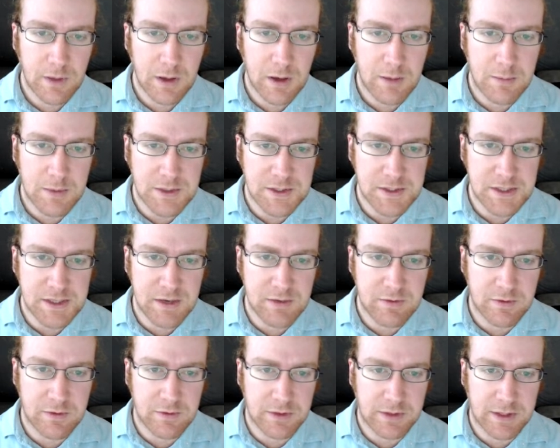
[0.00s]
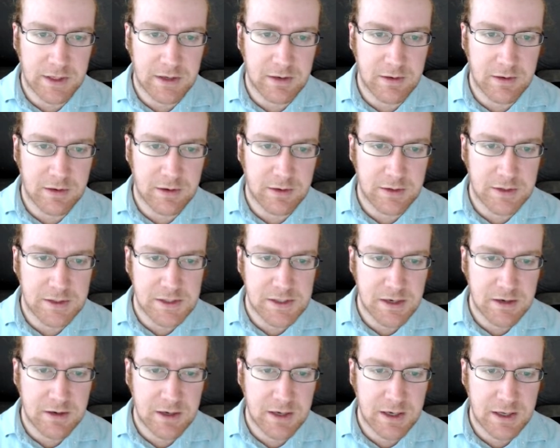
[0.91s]
I'm gonna save it for later though. He's
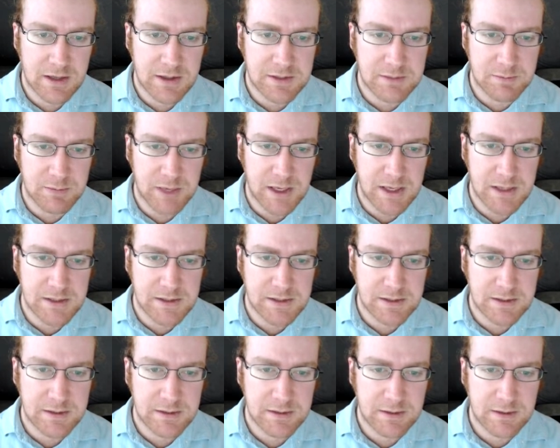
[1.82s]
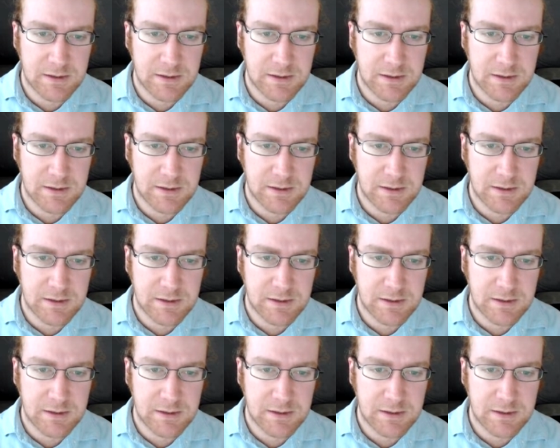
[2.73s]
undercutting this base,